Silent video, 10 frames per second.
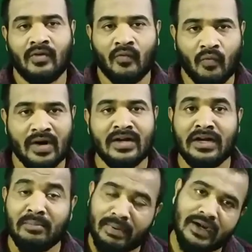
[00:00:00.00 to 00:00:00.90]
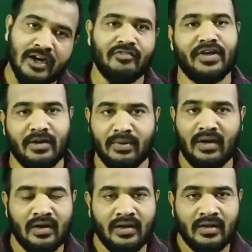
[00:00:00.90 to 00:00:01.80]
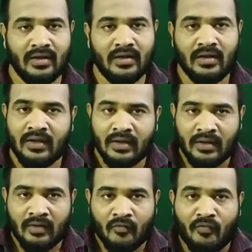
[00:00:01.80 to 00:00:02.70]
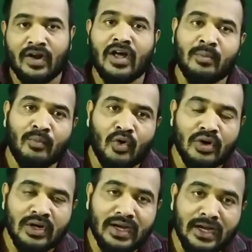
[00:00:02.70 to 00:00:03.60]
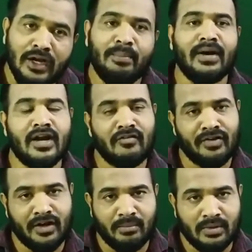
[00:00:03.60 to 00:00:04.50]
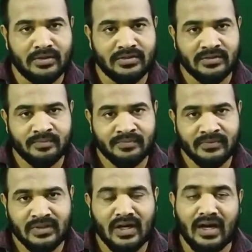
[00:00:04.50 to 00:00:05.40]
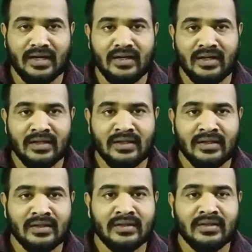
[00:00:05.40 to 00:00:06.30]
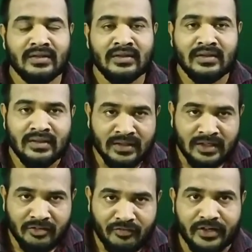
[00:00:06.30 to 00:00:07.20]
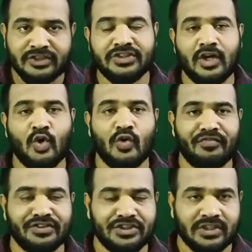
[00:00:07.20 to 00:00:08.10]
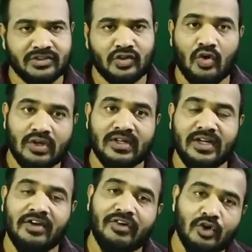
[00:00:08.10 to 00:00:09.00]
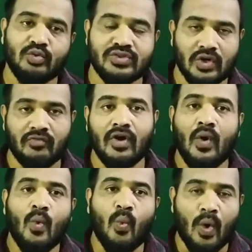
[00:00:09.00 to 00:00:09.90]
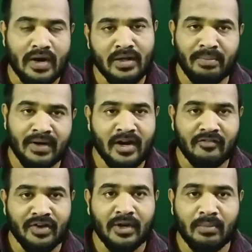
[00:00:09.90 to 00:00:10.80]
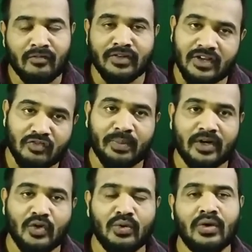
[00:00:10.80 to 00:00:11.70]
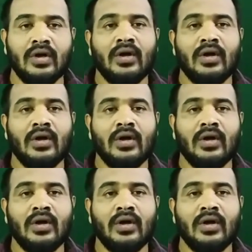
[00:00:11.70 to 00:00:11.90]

one dependent variable, one or more independent variables, and the differential coefficients or the derivatives of one dependent variable with respect to